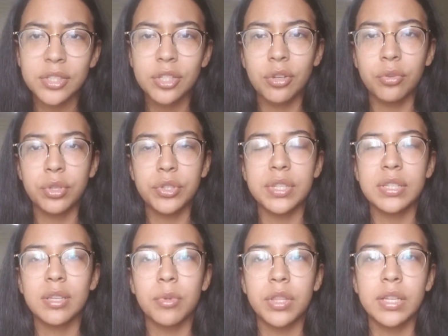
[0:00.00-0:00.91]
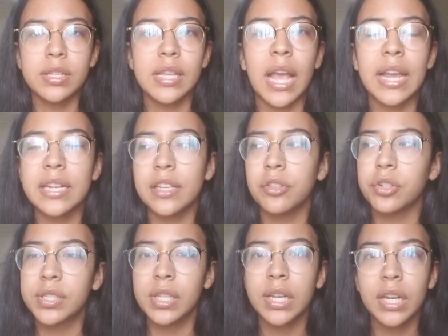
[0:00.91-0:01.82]
So you see someone with anxiety and
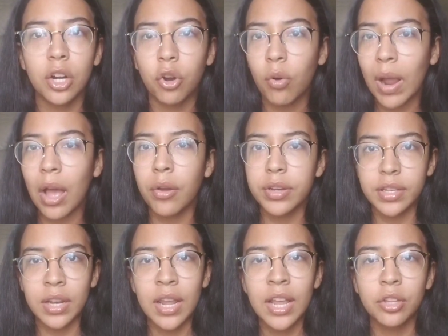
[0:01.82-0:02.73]
they're sitting in a crowd and